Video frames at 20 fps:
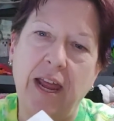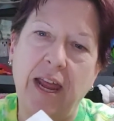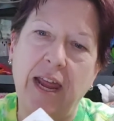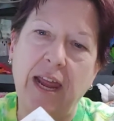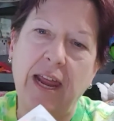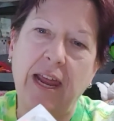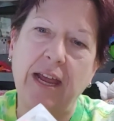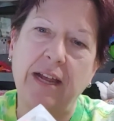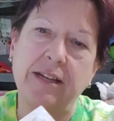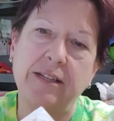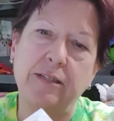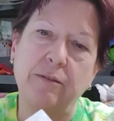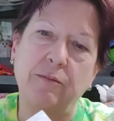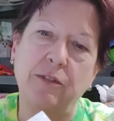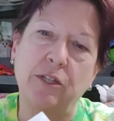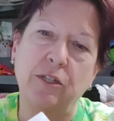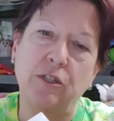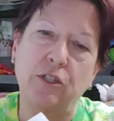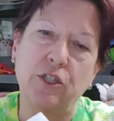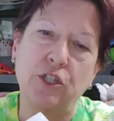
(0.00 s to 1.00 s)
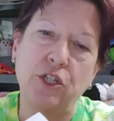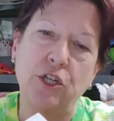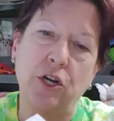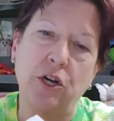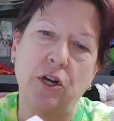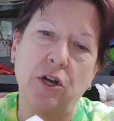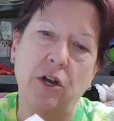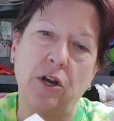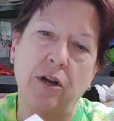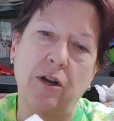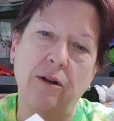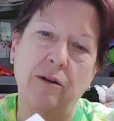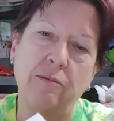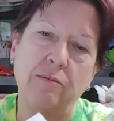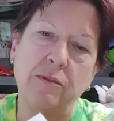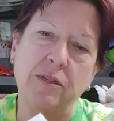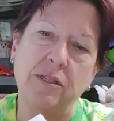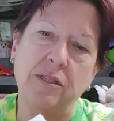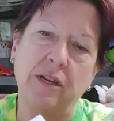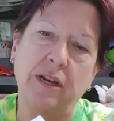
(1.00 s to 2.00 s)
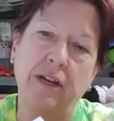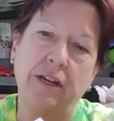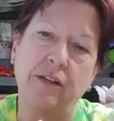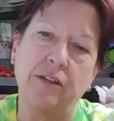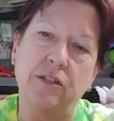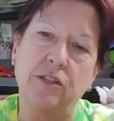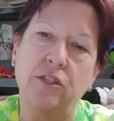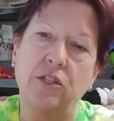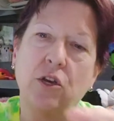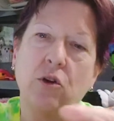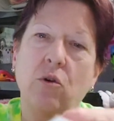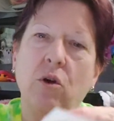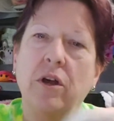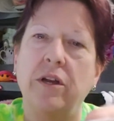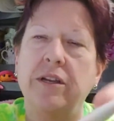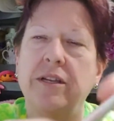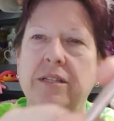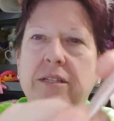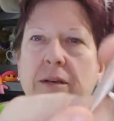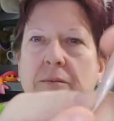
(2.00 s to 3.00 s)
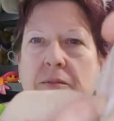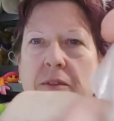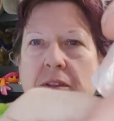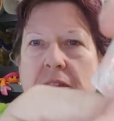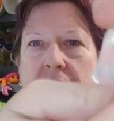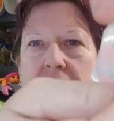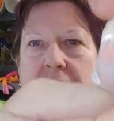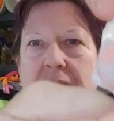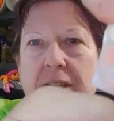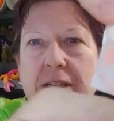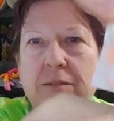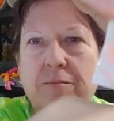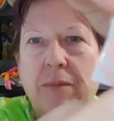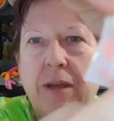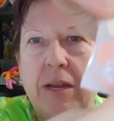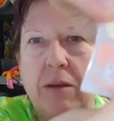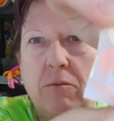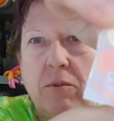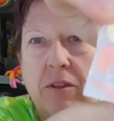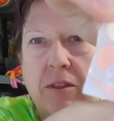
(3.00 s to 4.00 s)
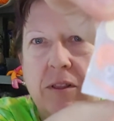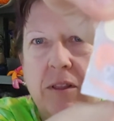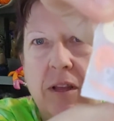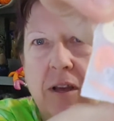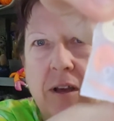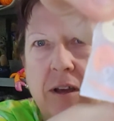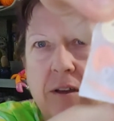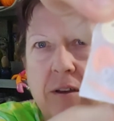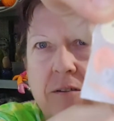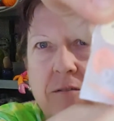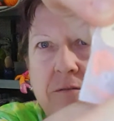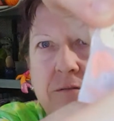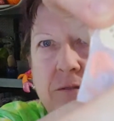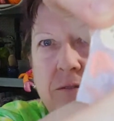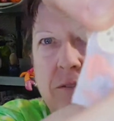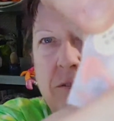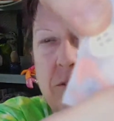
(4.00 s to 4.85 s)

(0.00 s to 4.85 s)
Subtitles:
and some little charms that I could sew onto something that says made with love.